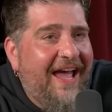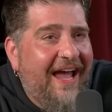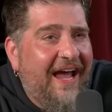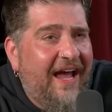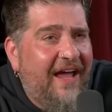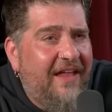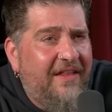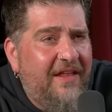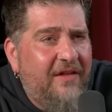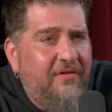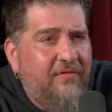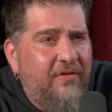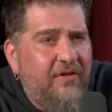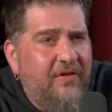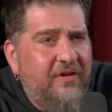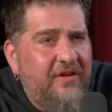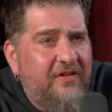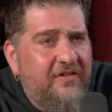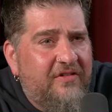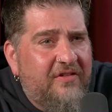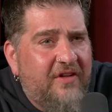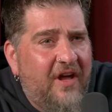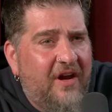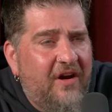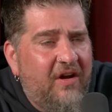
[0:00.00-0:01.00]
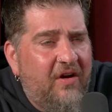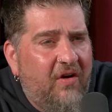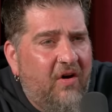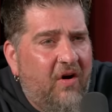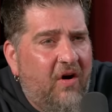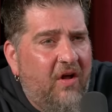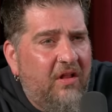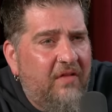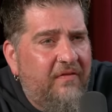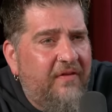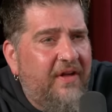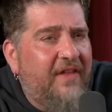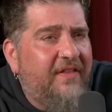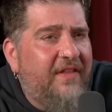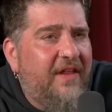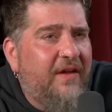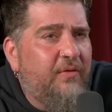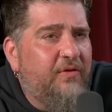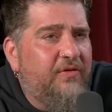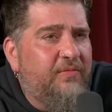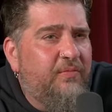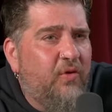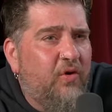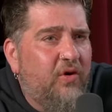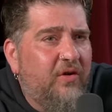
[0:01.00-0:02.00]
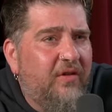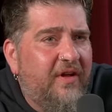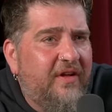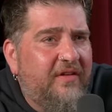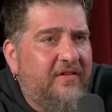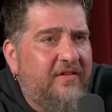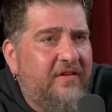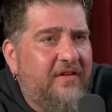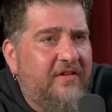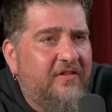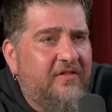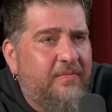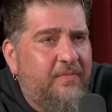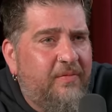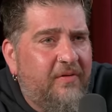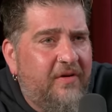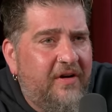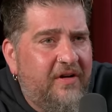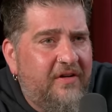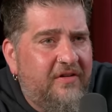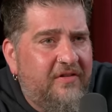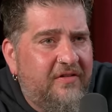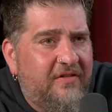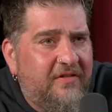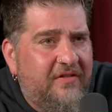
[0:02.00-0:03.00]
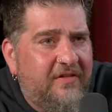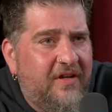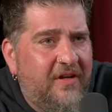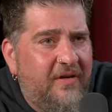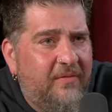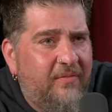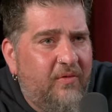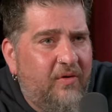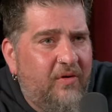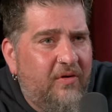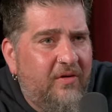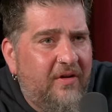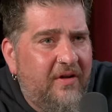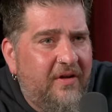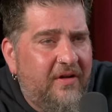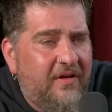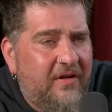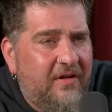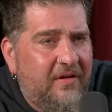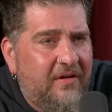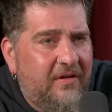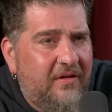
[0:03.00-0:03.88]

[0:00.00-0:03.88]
And then really just kind of all of it. And then it was more like the inspirations came more like